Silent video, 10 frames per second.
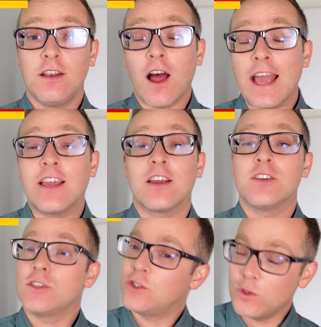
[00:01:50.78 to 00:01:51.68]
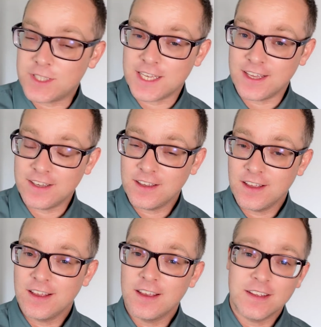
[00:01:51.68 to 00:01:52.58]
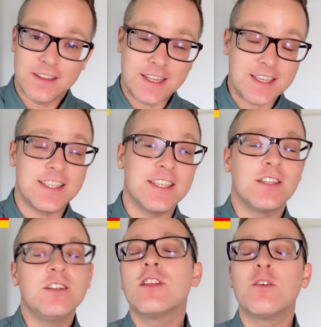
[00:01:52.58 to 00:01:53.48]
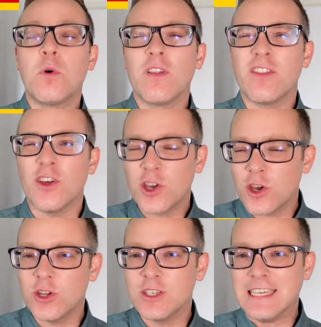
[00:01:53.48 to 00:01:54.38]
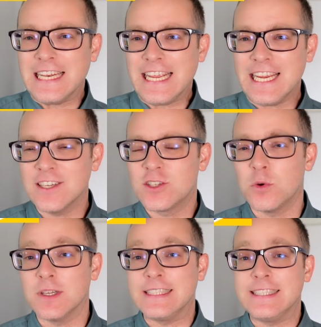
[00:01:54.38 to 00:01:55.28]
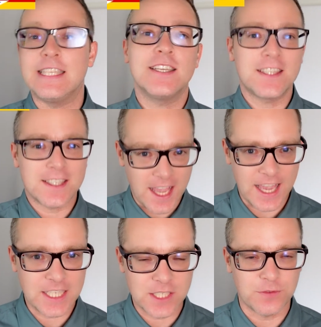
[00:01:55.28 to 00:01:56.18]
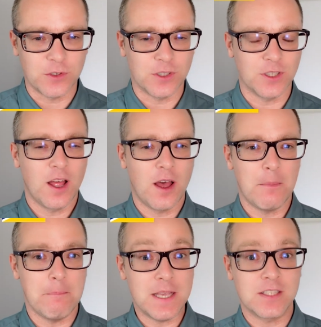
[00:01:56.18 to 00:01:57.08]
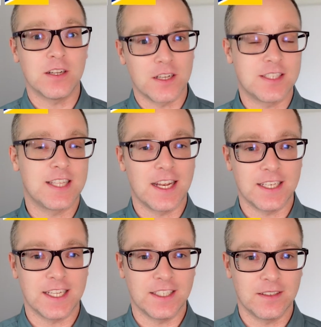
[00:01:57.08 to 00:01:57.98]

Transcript: Like shooting, this is another one that could lead to a distasteful misunderstanding.